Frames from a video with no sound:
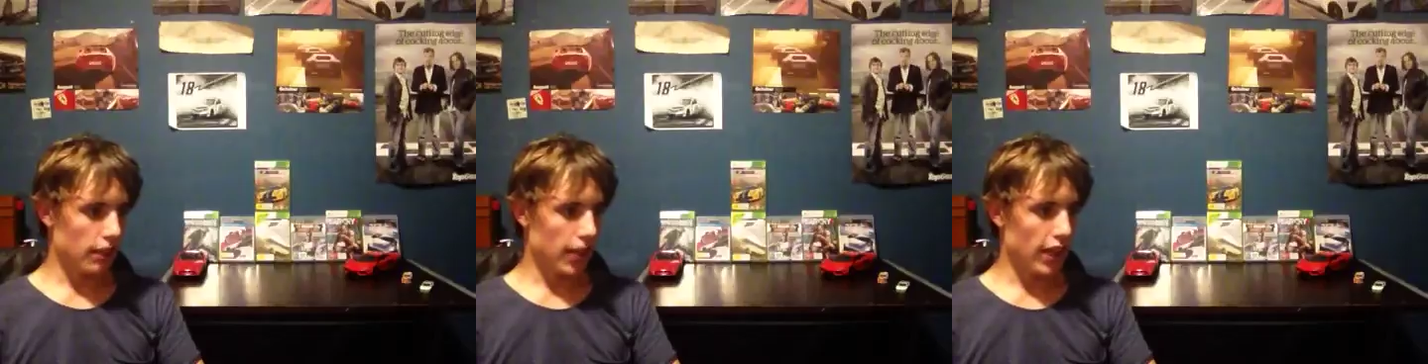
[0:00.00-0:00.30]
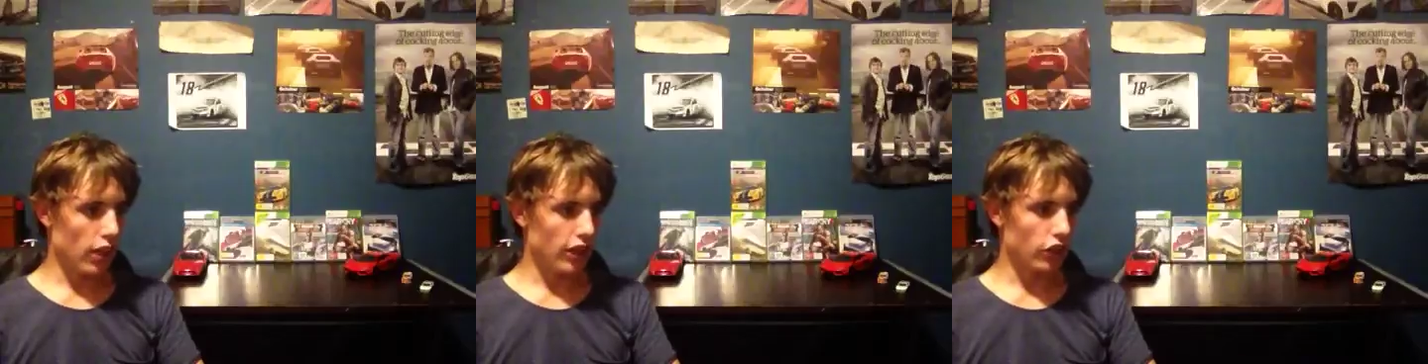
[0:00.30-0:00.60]

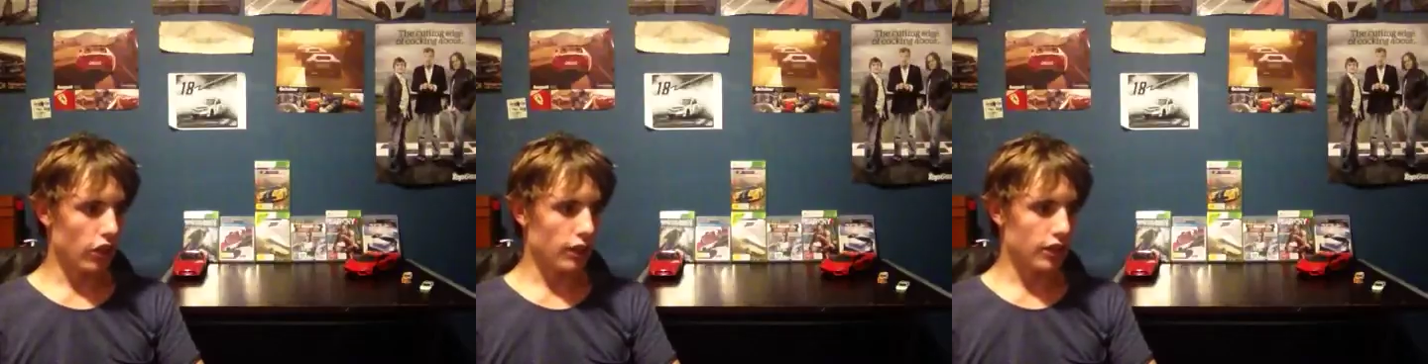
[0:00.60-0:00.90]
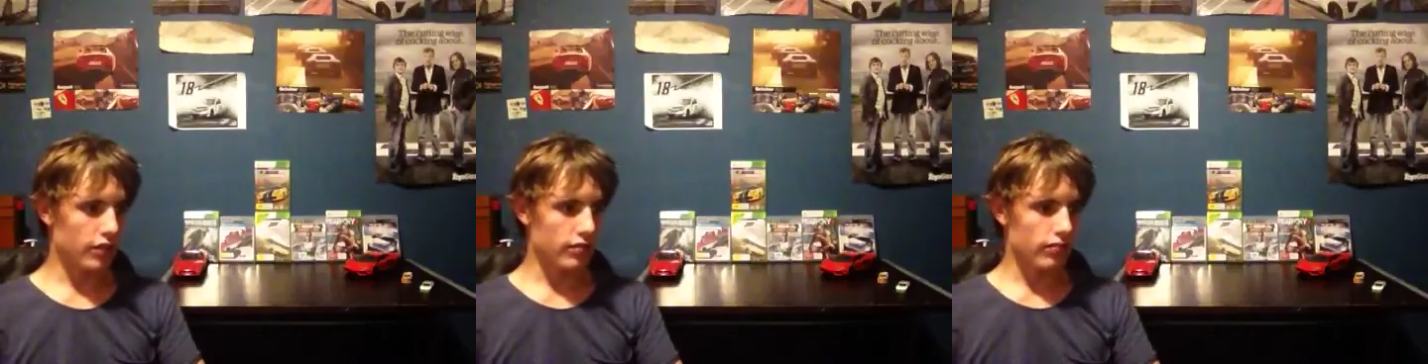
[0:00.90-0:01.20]
AI
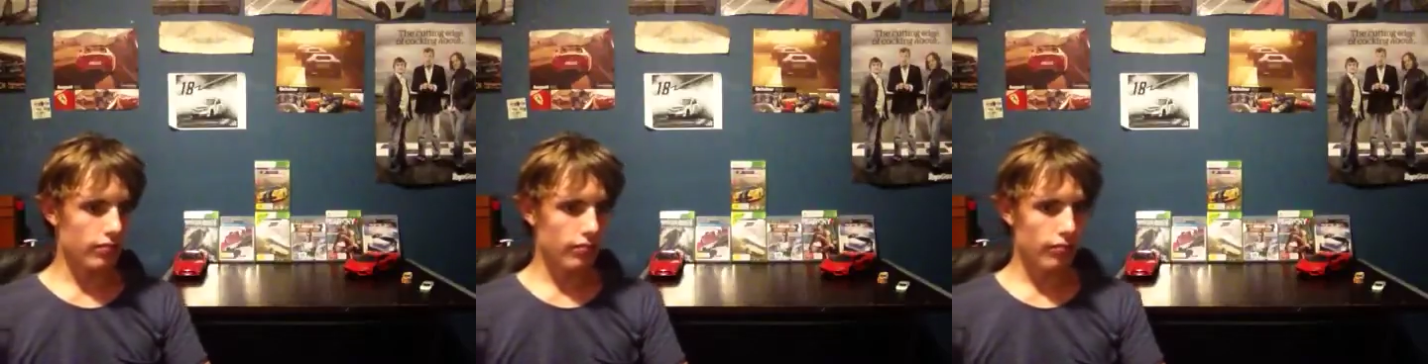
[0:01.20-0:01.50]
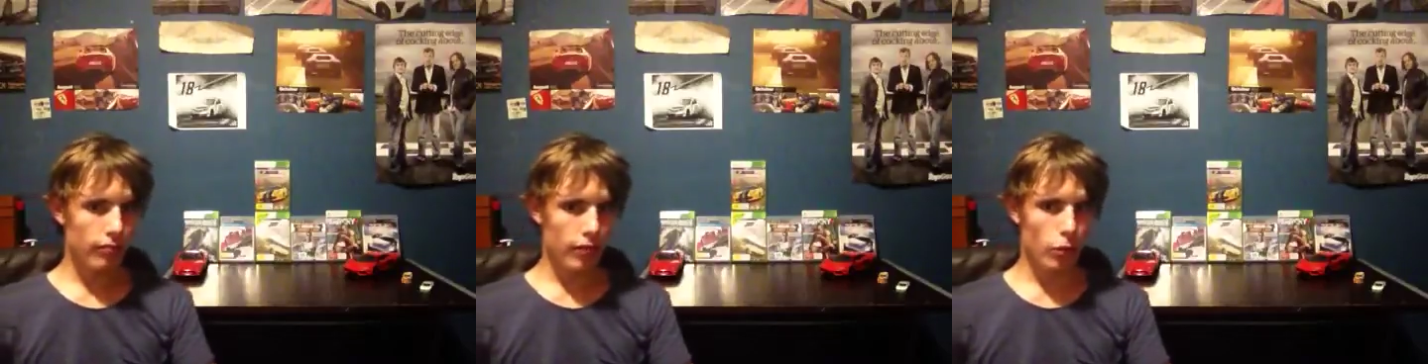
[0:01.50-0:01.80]
drivers
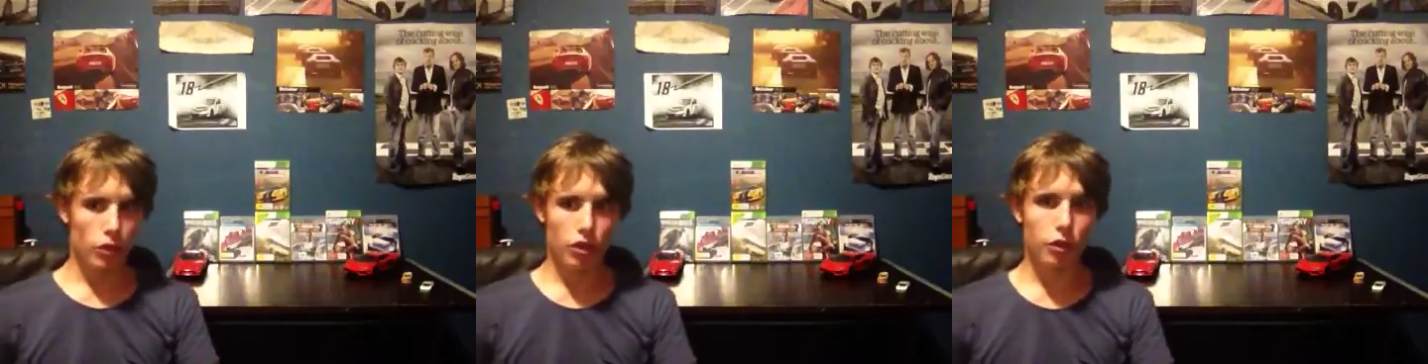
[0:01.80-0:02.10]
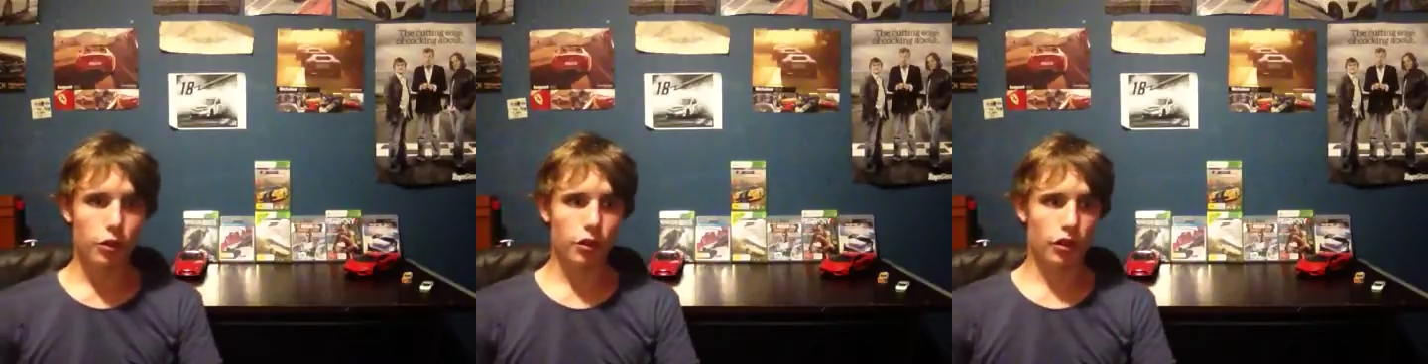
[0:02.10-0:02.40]
were too
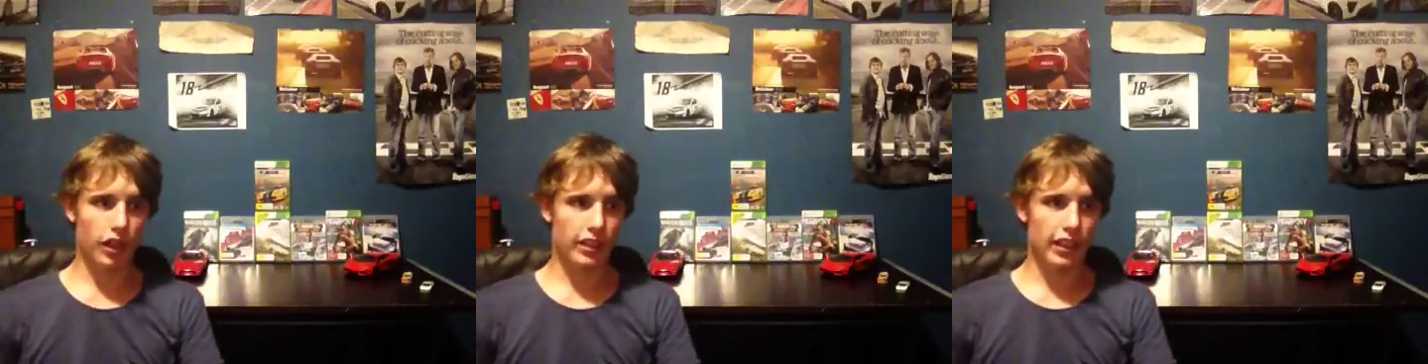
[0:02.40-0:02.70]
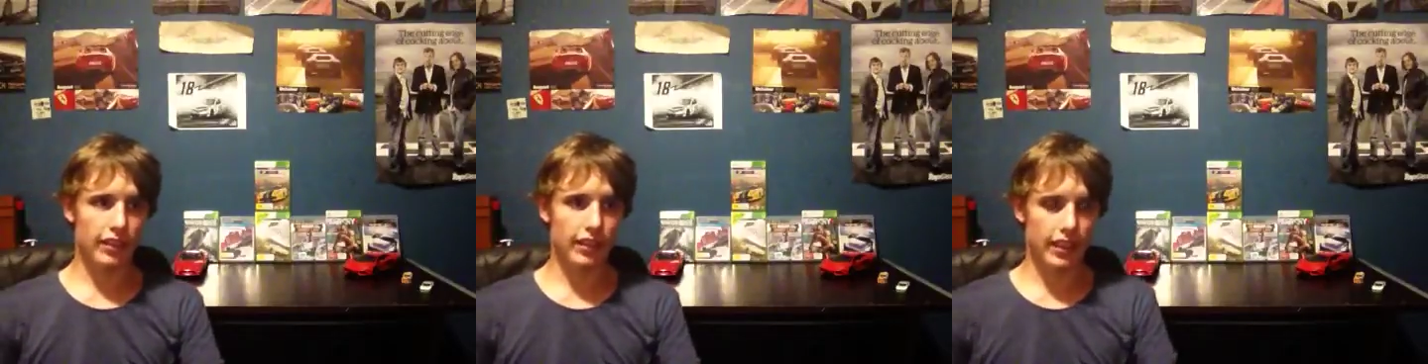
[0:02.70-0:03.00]
good. Like,
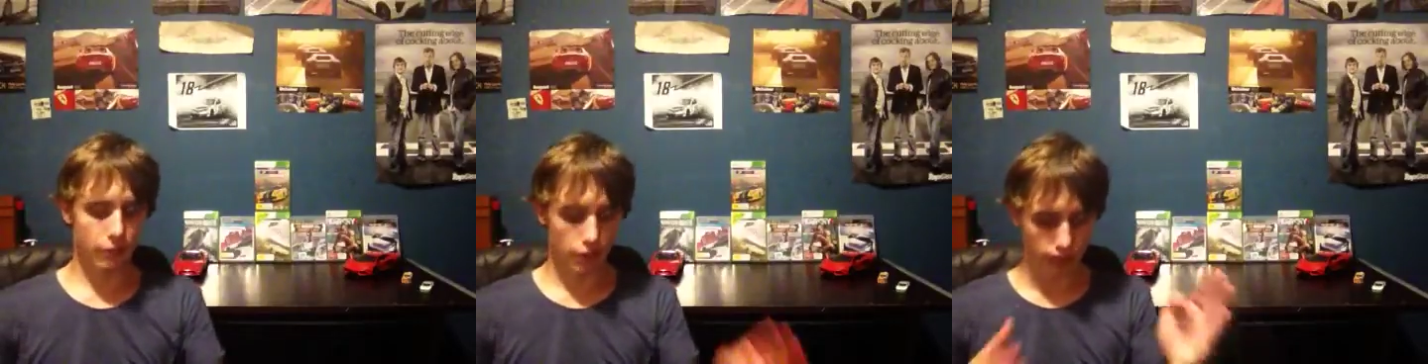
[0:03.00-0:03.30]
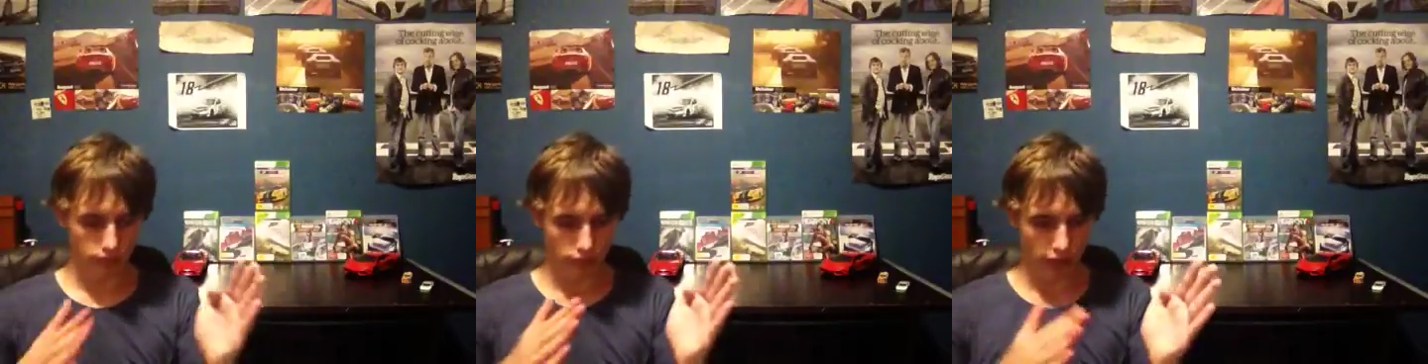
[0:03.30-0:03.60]
they
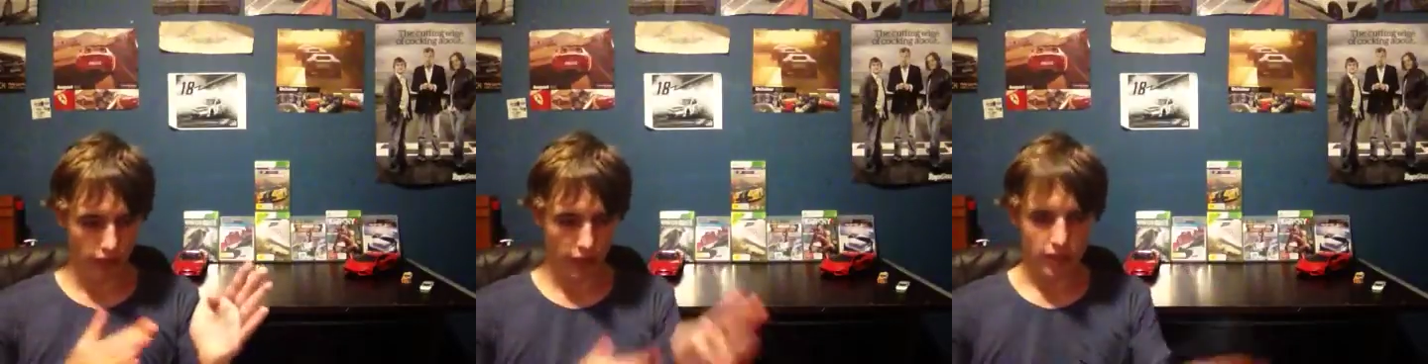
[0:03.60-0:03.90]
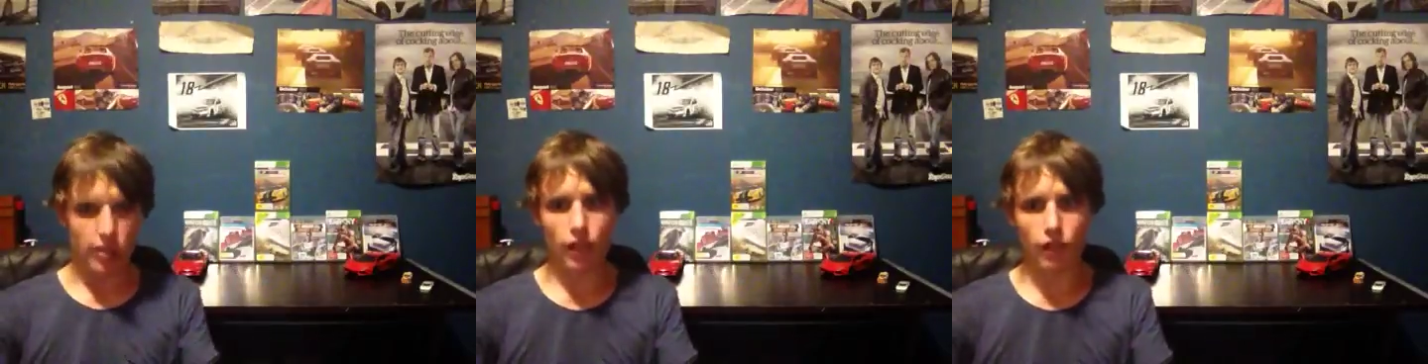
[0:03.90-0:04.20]
never
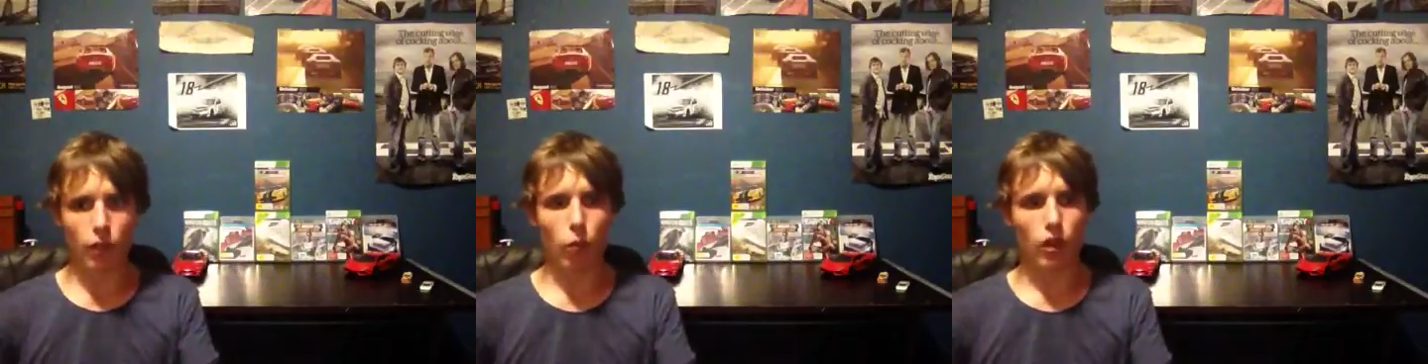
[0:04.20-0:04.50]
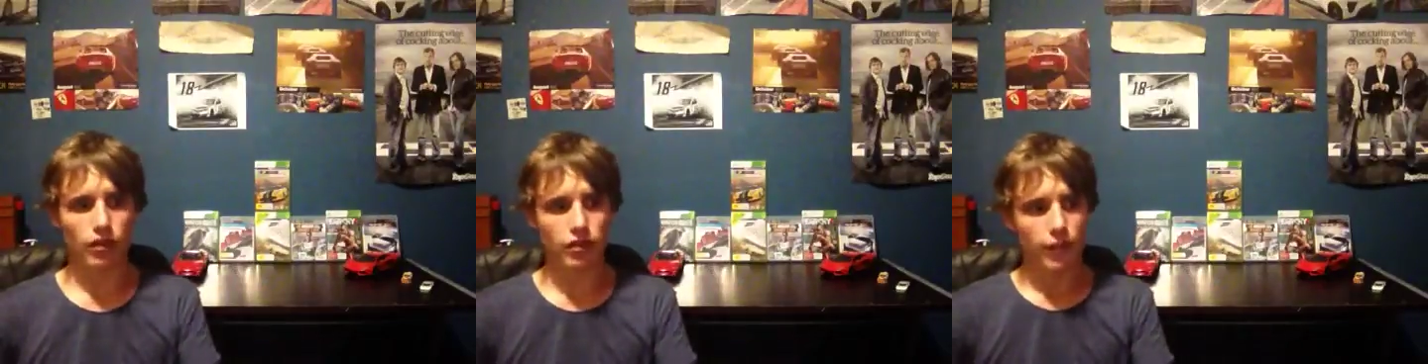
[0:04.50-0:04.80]
stuffed up
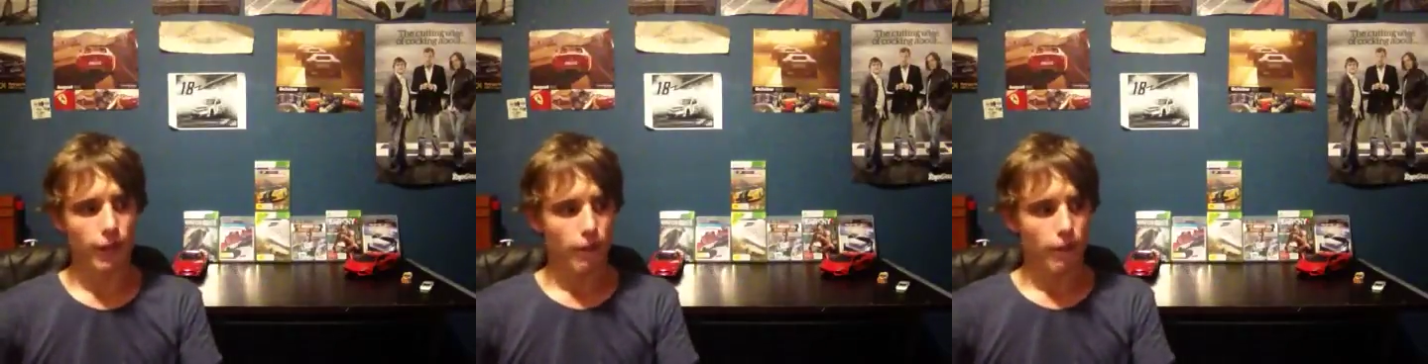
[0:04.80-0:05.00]
once.